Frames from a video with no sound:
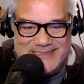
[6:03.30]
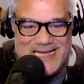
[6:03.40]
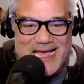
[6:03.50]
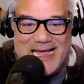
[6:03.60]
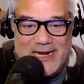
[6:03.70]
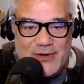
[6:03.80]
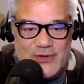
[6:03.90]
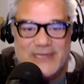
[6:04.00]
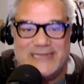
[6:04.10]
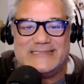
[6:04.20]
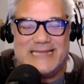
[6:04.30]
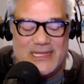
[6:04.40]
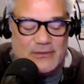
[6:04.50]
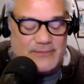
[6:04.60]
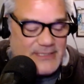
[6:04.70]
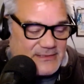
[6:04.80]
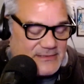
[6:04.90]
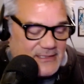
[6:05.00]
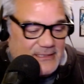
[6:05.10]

tired as hell because